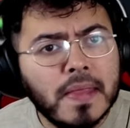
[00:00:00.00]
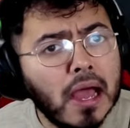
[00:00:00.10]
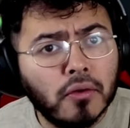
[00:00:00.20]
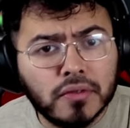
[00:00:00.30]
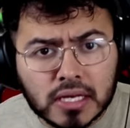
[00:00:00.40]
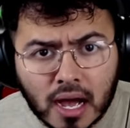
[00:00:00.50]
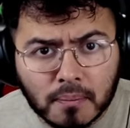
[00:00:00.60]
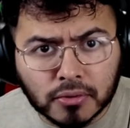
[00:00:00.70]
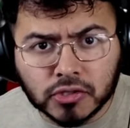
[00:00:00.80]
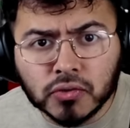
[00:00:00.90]
Now the
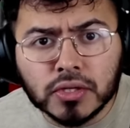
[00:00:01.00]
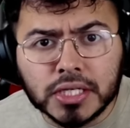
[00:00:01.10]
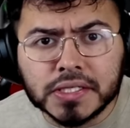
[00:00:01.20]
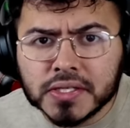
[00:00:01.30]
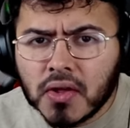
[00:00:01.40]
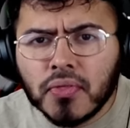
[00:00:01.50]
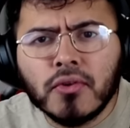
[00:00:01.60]
opportunities.